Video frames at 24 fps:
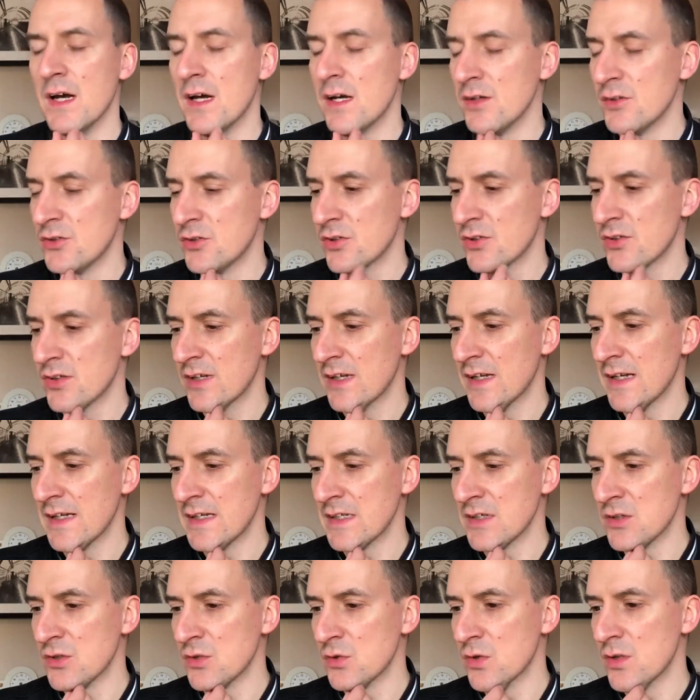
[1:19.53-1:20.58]
just to let
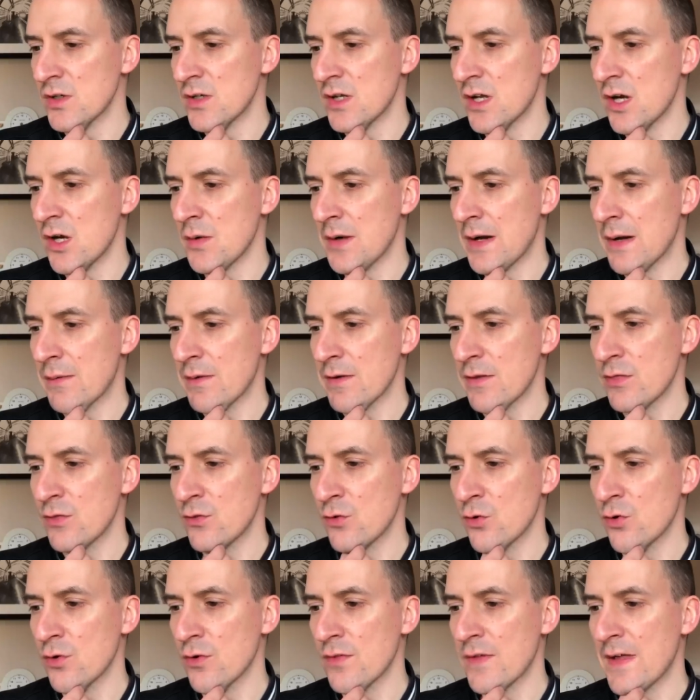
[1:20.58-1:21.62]
you know how I
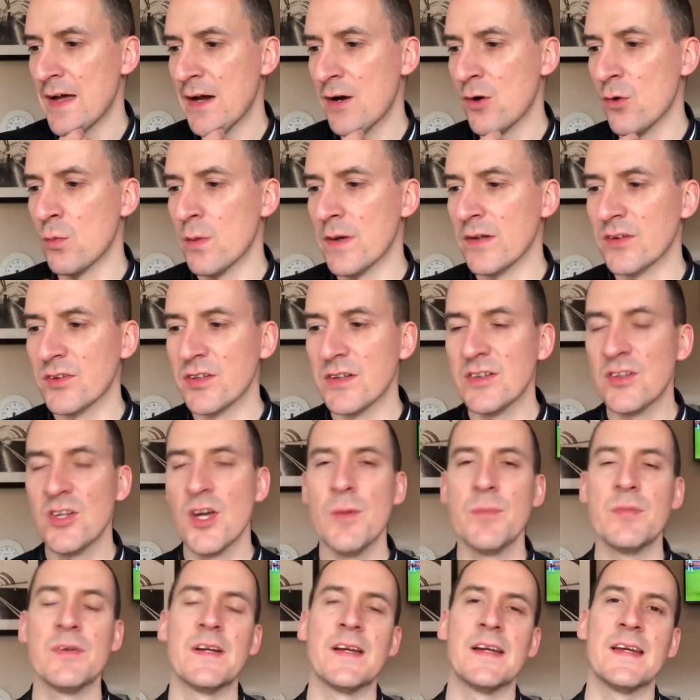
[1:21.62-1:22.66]
thought that all went. So in
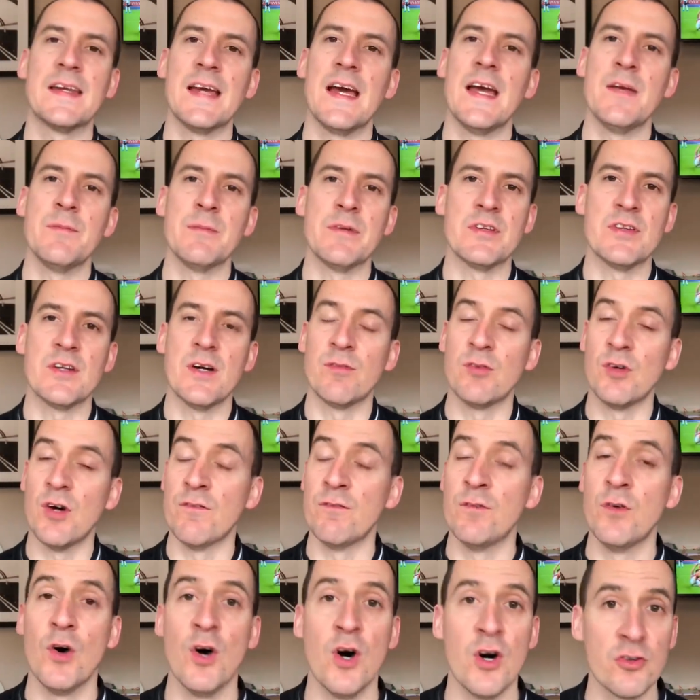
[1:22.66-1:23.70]
terms of the game itself, I
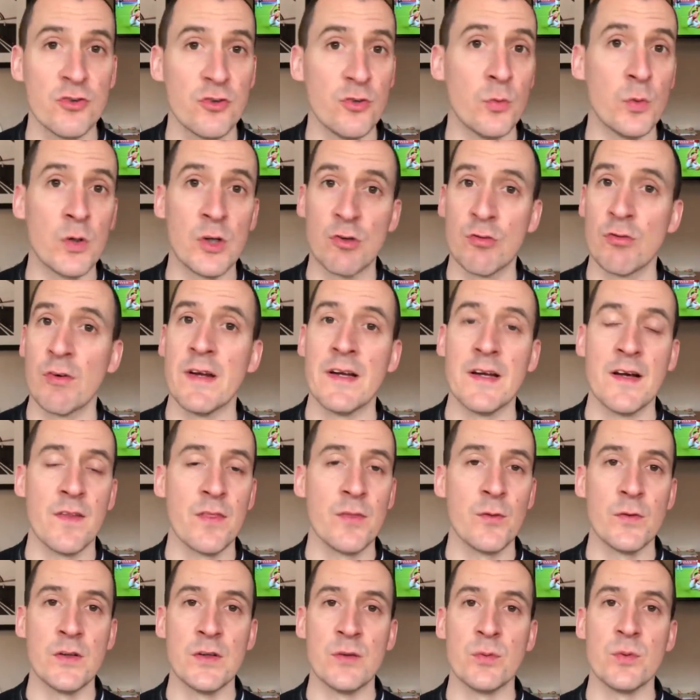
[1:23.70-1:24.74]
thought Arsenal were great. I
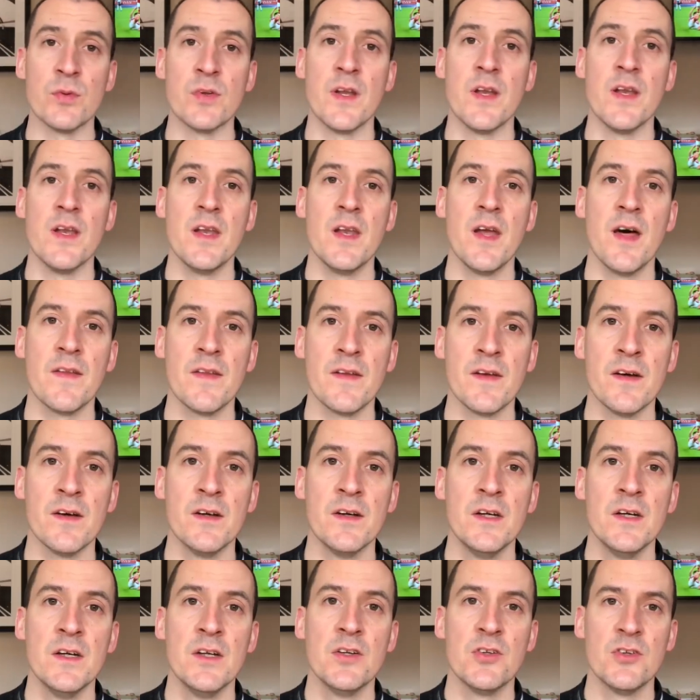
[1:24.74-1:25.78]
thought this was another
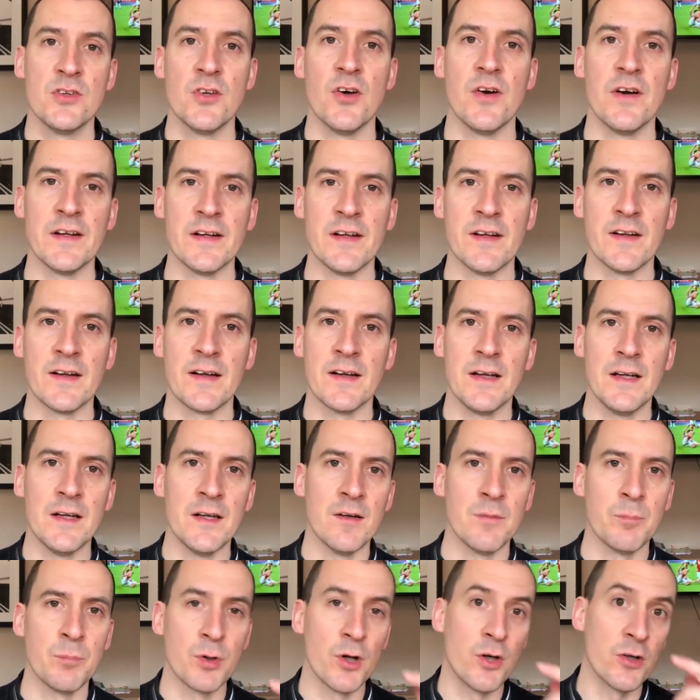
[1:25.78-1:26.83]
sign of the
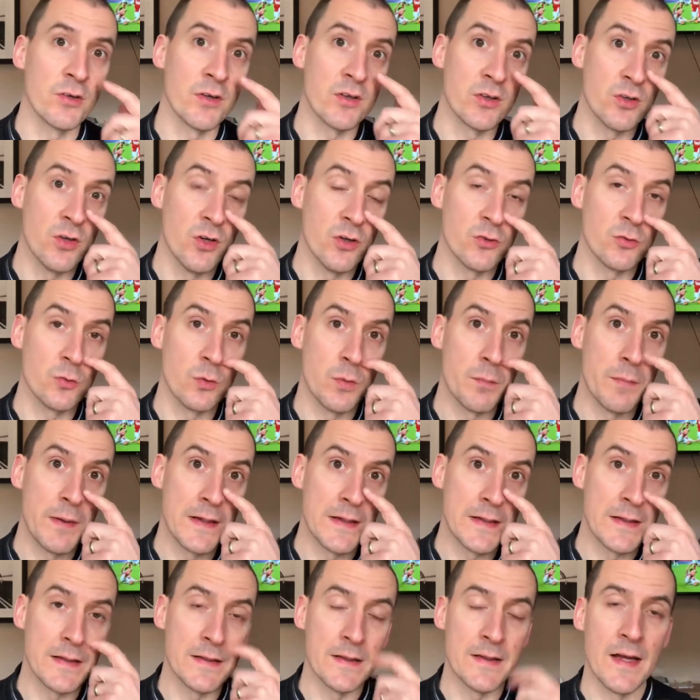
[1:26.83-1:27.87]
clear progress Arsenal are
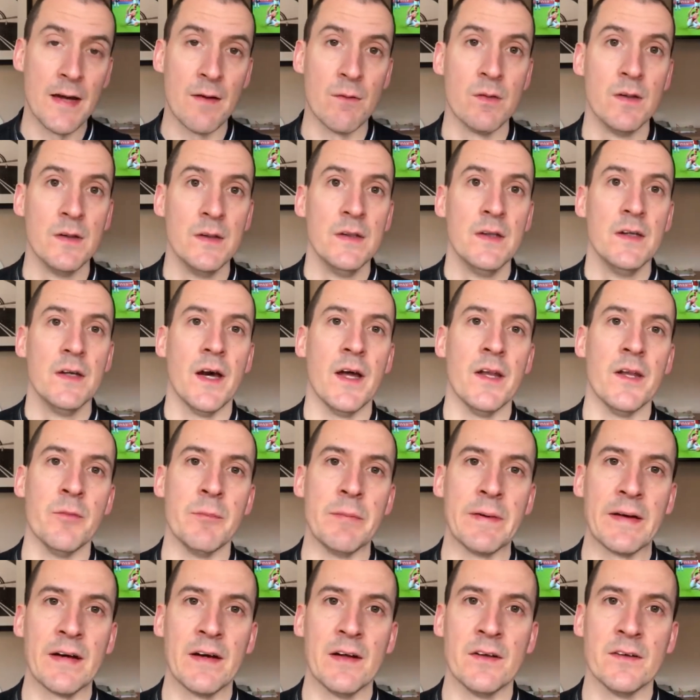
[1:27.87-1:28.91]
making now under
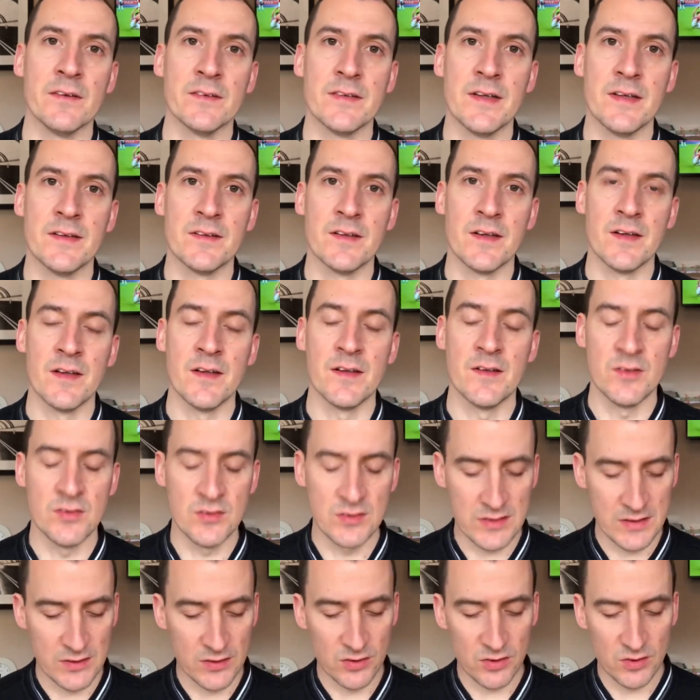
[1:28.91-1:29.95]
Mikel Arteta
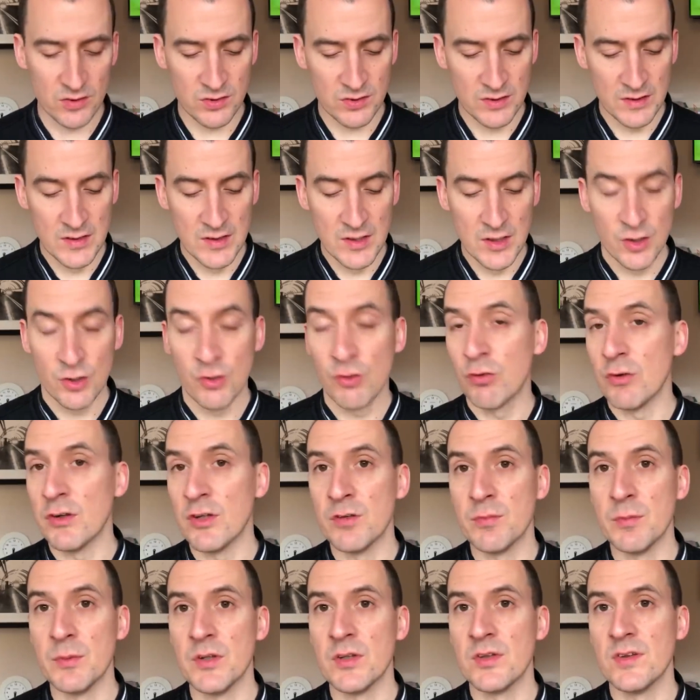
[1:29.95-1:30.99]
since
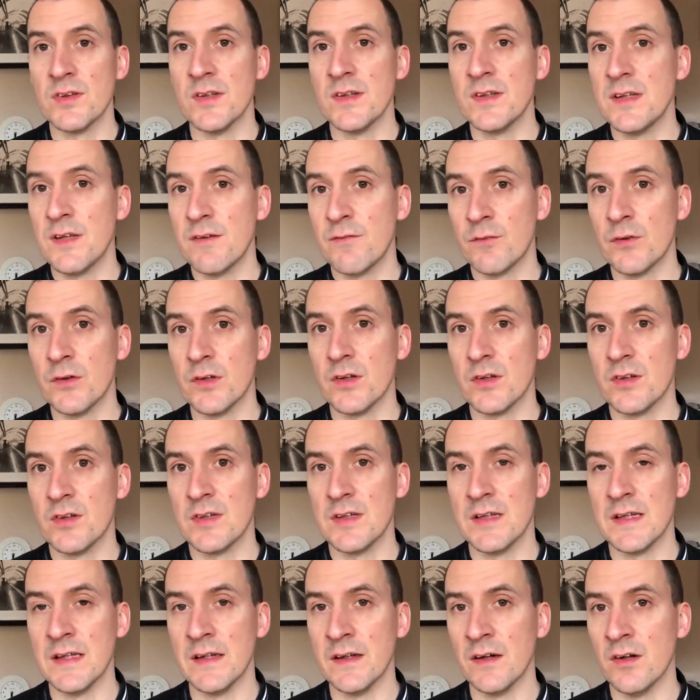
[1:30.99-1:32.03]
Christmas. The difference
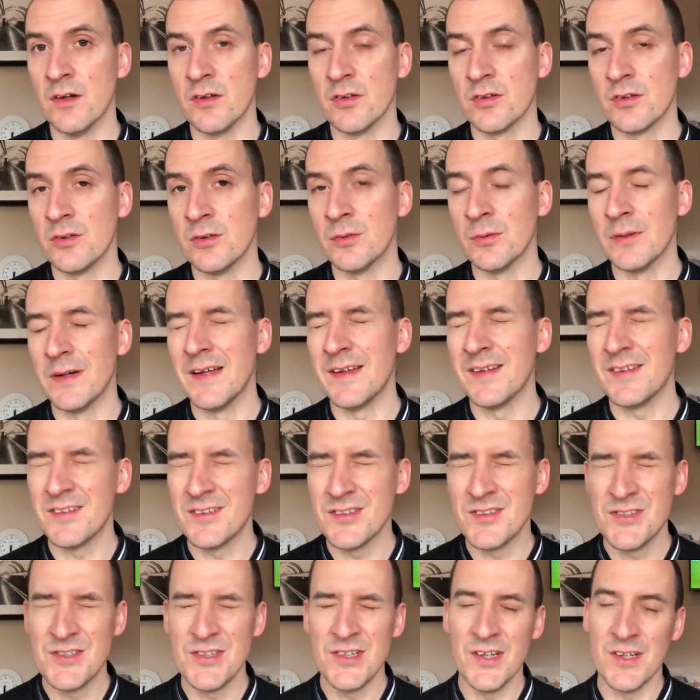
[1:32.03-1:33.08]
in Arsenal is
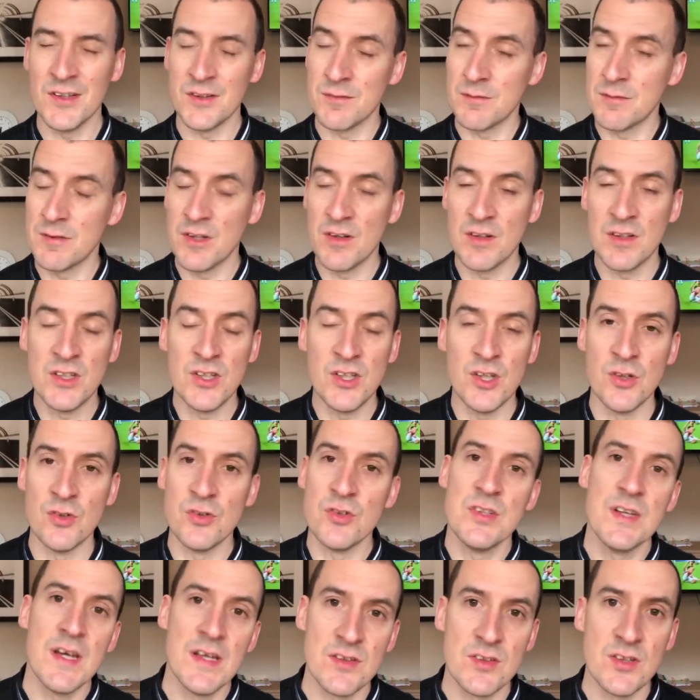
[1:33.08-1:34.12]
just huge.
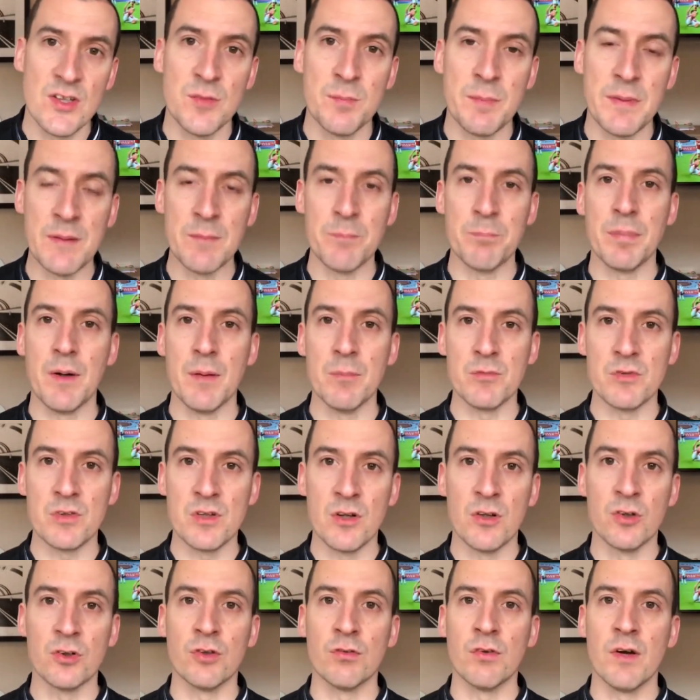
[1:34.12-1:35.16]
Yes, there's been bumps
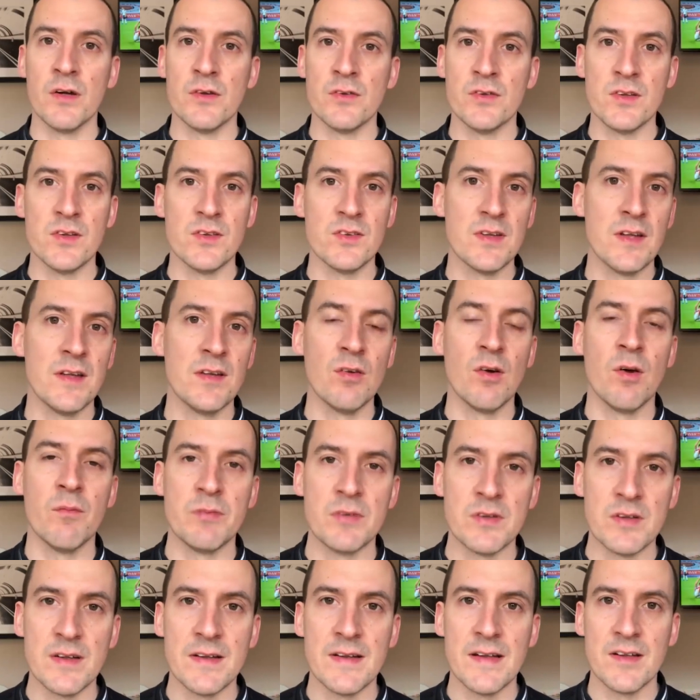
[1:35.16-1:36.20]
along the road since then.
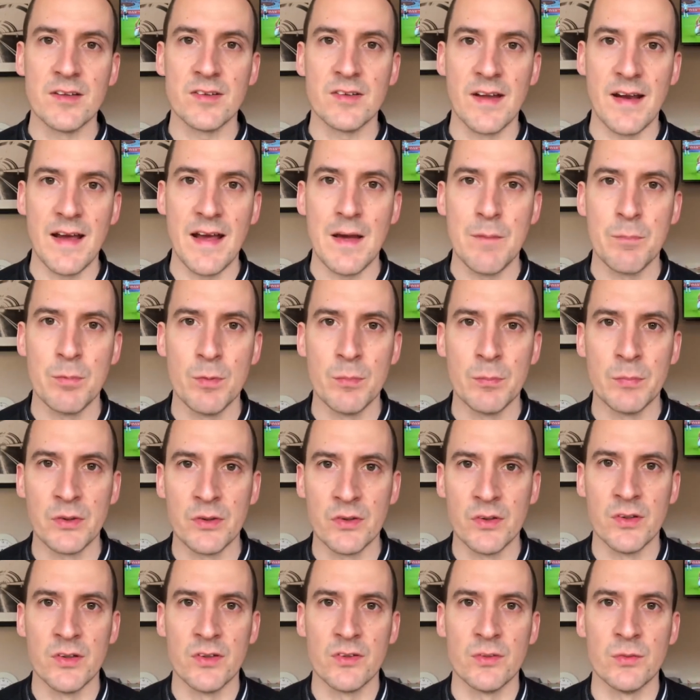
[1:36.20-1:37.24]
Obviously, that's going to happen because
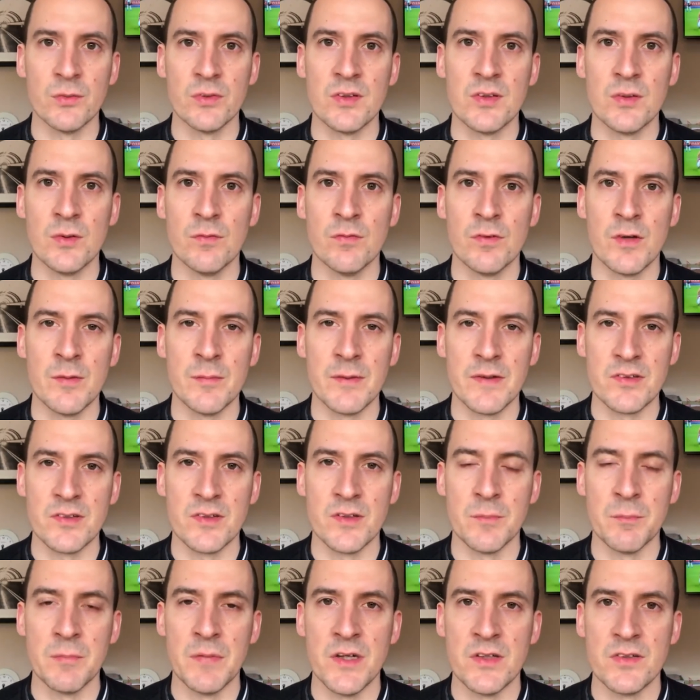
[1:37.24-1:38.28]
Arsenal is still very much an
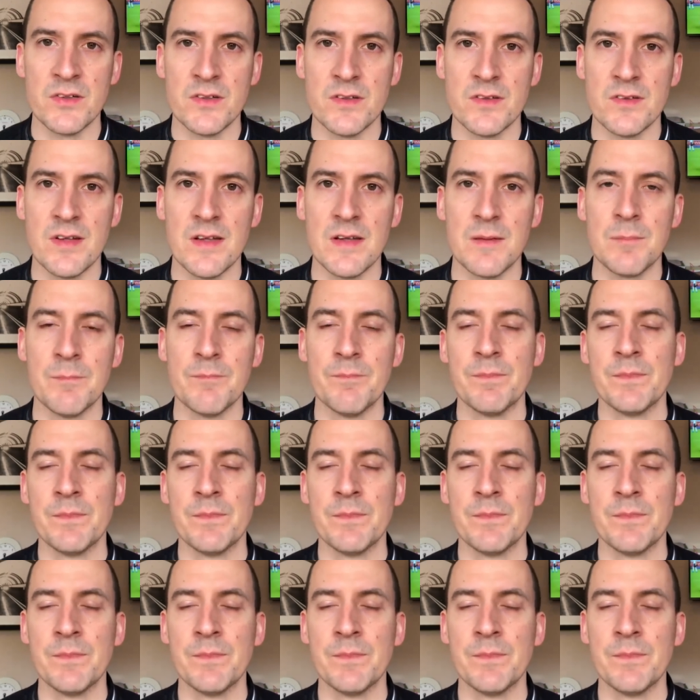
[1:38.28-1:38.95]
emerging team,